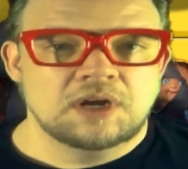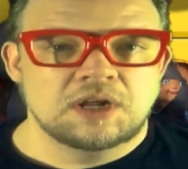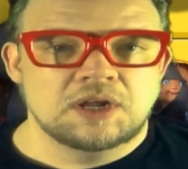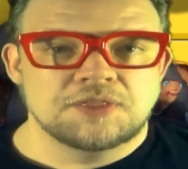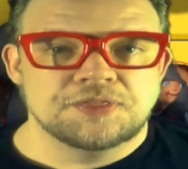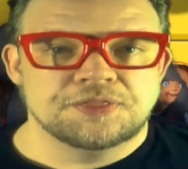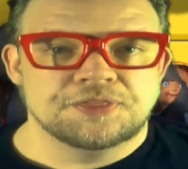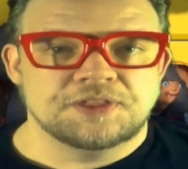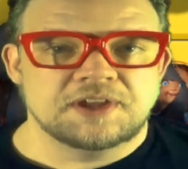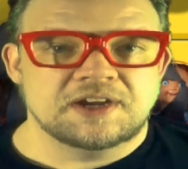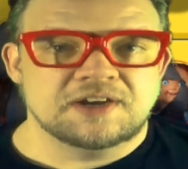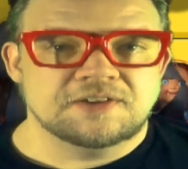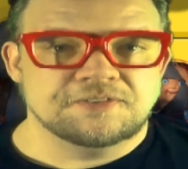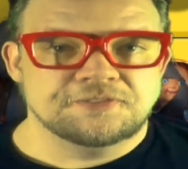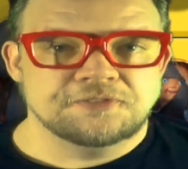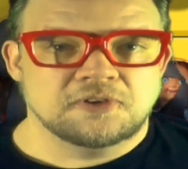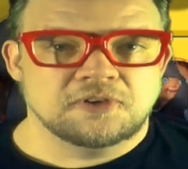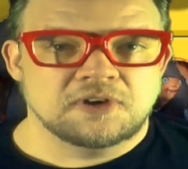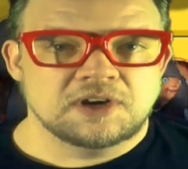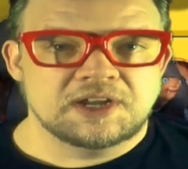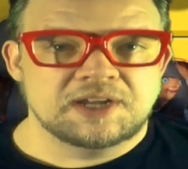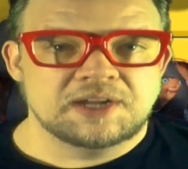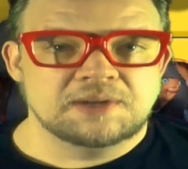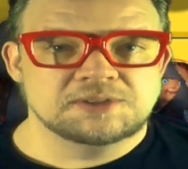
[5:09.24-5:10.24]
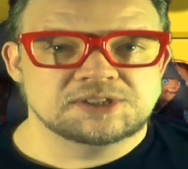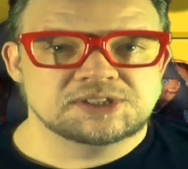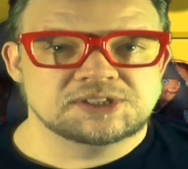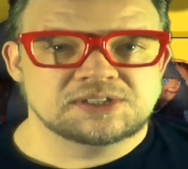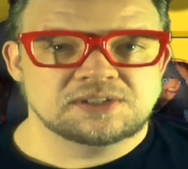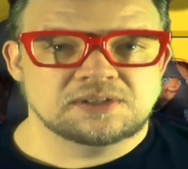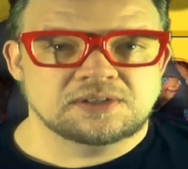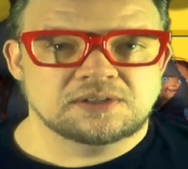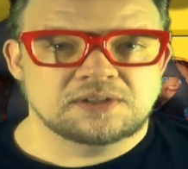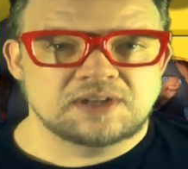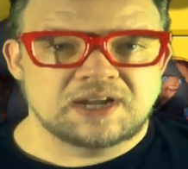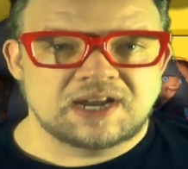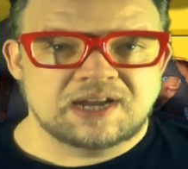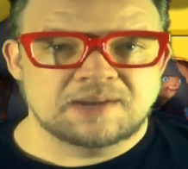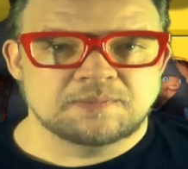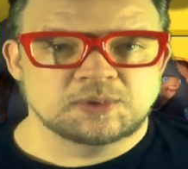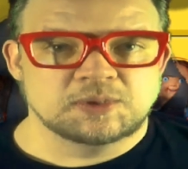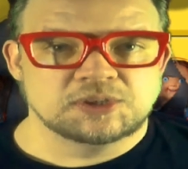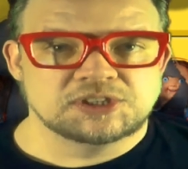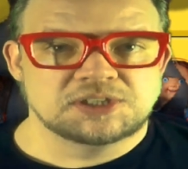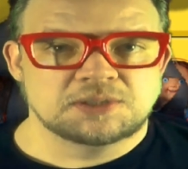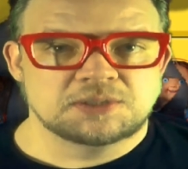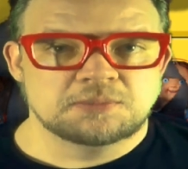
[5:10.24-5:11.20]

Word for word: Therefore, he was still able to